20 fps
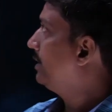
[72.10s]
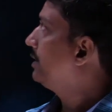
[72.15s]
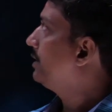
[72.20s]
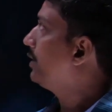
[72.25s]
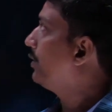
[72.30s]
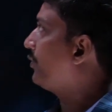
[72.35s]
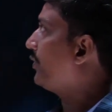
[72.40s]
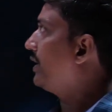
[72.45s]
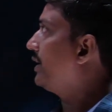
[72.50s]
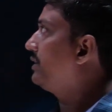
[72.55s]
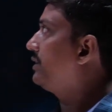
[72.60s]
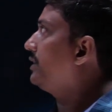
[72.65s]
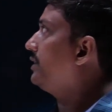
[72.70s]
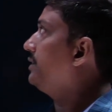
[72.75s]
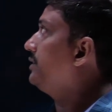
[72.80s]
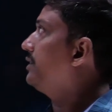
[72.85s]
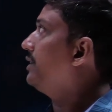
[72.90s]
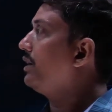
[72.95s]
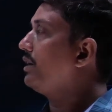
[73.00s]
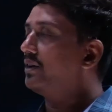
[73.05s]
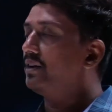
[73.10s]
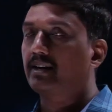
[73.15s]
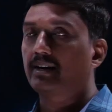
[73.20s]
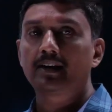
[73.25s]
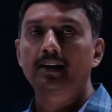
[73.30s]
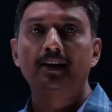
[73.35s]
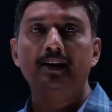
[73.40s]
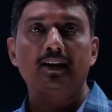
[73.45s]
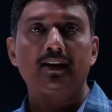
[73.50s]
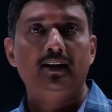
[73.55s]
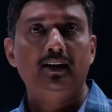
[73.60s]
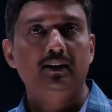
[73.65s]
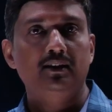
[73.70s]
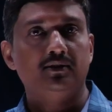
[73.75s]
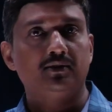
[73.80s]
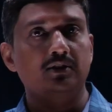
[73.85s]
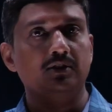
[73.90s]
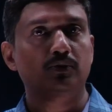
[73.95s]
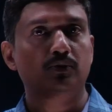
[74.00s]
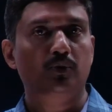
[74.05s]
the weightage or trend
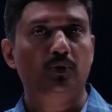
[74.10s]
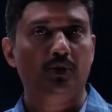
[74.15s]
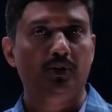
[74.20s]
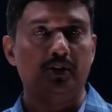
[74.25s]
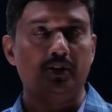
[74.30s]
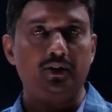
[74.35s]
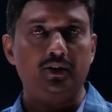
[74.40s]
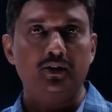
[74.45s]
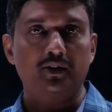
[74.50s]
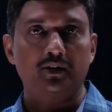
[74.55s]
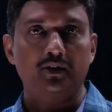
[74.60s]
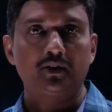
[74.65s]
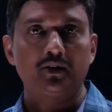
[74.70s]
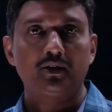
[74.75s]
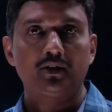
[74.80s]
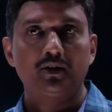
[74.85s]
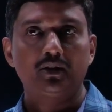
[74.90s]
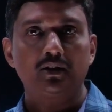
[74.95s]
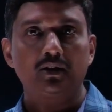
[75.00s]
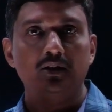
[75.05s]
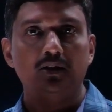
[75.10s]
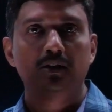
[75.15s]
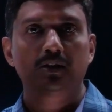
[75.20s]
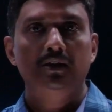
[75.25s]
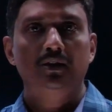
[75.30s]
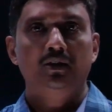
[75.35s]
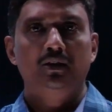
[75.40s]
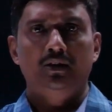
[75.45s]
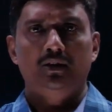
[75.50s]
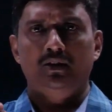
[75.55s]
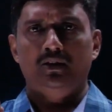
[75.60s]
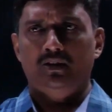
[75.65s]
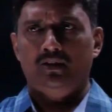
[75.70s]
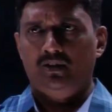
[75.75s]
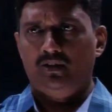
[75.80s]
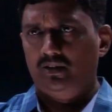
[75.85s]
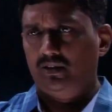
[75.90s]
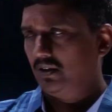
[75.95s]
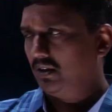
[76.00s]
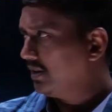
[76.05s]
analysis for a NEET,
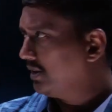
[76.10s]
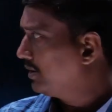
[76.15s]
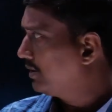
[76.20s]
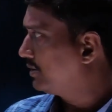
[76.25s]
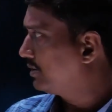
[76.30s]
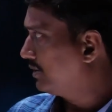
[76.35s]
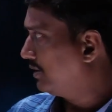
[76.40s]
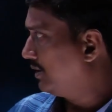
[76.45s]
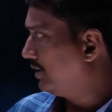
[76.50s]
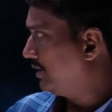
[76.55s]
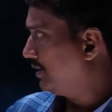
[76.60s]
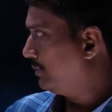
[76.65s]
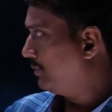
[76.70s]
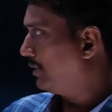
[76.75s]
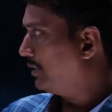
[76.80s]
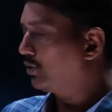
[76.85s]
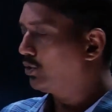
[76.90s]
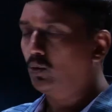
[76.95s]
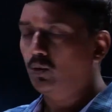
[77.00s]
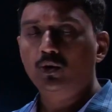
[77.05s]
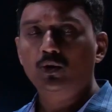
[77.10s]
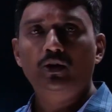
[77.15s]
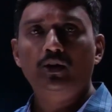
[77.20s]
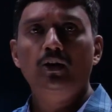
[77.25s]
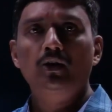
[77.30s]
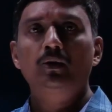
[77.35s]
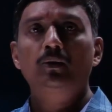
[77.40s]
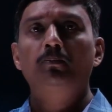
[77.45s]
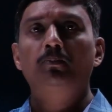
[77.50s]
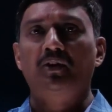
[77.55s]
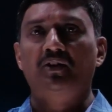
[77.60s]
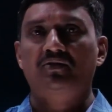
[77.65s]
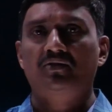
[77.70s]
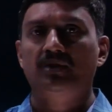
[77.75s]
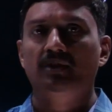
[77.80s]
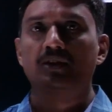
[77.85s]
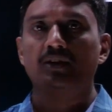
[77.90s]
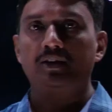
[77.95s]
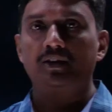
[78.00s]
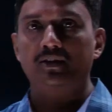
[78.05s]
its total
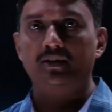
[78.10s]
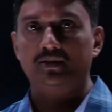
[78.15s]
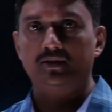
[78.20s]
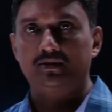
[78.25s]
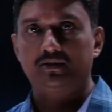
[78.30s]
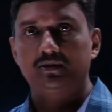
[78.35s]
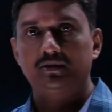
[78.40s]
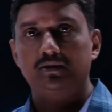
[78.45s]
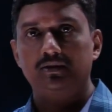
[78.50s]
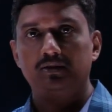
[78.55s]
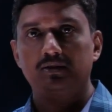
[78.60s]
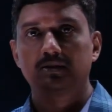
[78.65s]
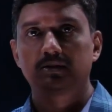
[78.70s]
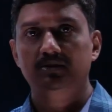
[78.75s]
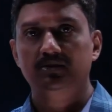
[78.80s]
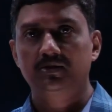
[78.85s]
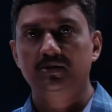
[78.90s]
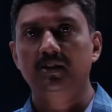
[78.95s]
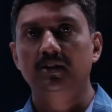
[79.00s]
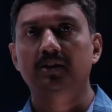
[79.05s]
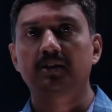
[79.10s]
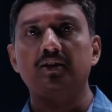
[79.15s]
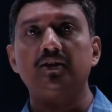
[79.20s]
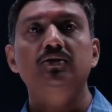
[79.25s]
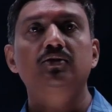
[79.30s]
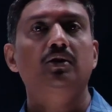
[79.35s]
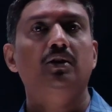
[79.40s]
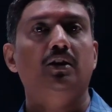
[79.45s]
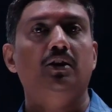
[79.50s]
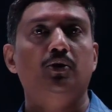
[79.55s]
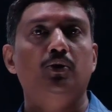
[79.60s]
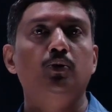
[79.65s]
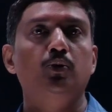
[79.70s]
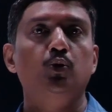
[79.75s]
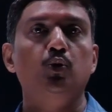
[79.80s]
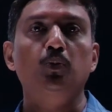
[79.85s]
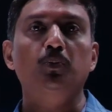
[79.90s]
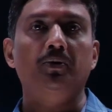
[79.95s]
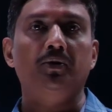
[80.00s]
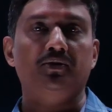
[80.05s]
percentage share is around
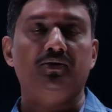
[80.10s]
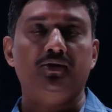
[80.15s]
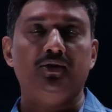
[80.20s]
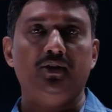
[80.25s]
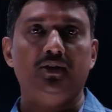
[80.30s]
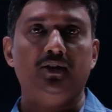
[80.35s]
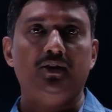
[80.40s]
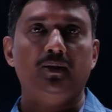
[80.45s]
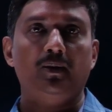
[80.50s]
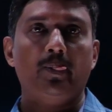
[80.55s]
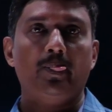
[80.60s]
2%.